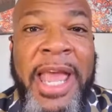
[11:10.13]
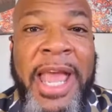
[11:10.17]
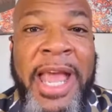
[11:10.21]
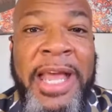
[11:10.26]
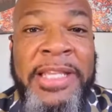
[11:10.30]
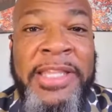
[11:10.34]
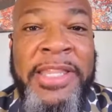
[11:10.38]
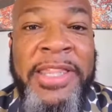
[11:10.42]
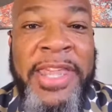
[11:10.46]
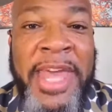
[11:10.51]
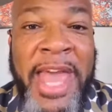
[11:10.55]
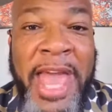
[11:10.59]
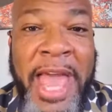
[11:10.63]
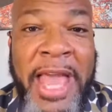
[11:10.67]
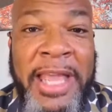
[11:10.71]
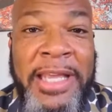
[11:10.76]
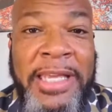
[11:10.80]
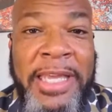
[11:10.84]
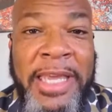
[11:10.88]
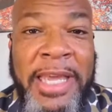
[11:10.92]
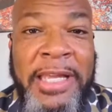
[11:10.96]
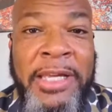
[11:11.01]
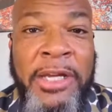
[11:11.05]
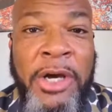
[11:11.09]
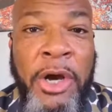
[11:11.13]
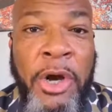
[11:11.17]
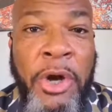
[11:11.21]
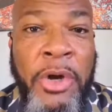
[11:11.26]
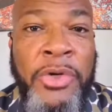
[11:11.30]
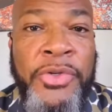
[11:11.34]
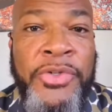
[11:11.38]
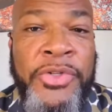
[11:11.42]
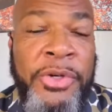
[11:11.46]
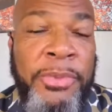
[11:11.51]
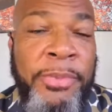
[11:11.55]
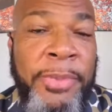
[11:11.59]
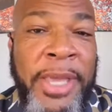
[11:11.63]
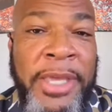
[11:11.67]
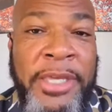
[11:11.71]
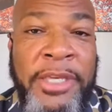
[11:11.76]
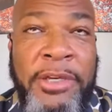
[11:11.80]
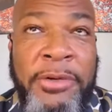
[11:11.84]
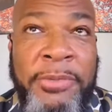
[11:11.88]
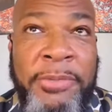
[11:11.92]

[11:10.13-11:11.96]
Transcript: And that can also make